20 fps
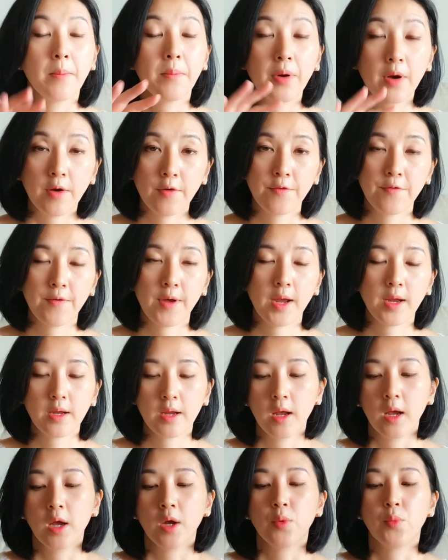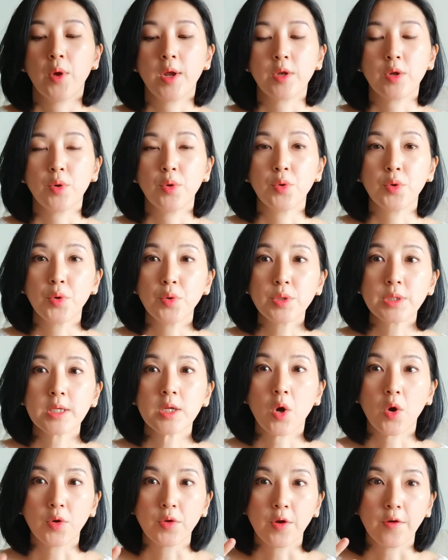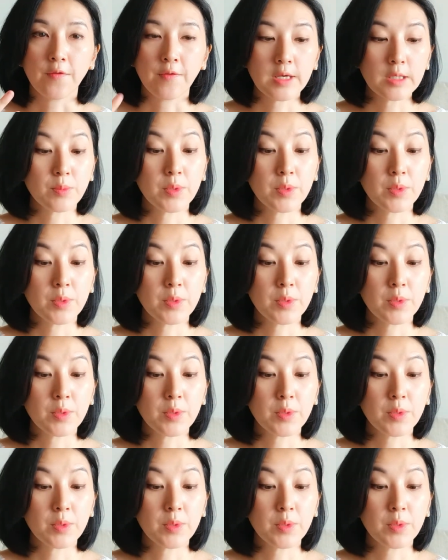Perfect when you use it on your face,